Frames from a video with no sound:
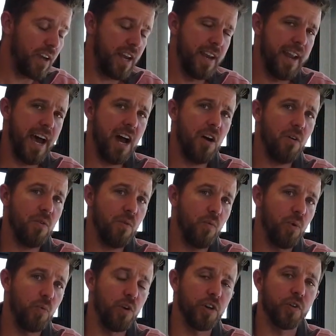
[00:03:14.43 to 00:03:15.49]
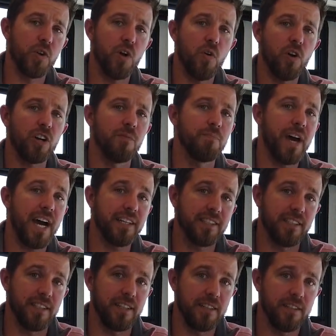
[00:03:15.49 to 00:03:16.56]
And now we wanna grow our
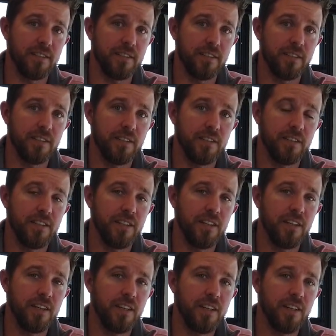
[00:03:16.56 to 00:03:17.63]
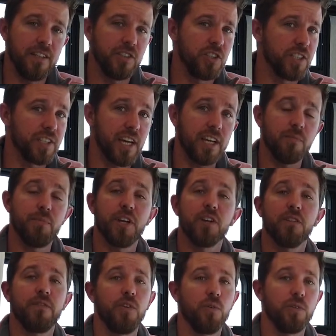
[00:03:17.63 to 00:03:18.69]
capacity. Just like a
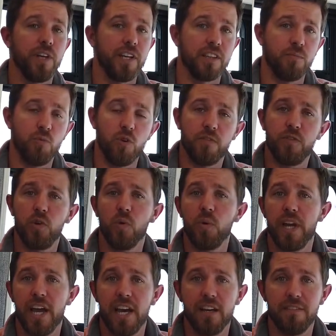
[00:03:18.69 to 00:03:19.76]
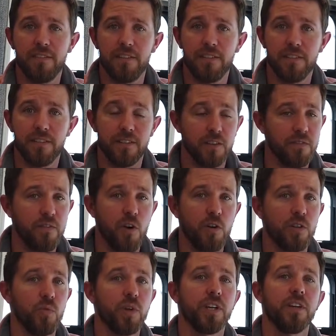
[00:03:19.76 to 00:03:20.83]
bigger fuel tank, the more fuel we have, the
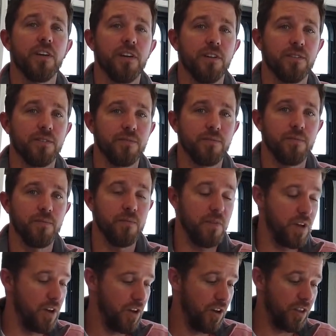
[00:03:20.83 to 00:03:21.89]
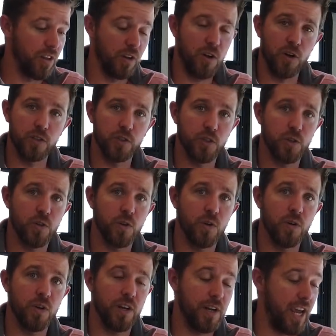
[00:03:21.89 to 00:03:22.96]
farther we can go. The
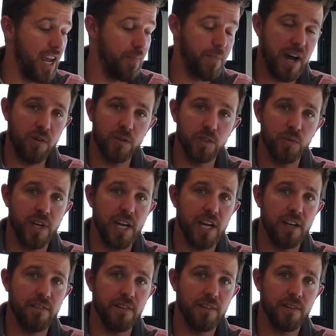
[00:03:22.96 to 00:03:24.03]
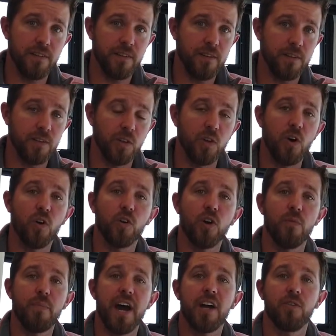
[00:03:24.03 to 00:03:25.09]
larger amp hours we have, the longer
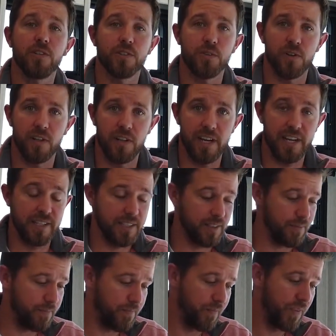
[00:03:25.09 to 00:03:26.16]
our batteries are going to last.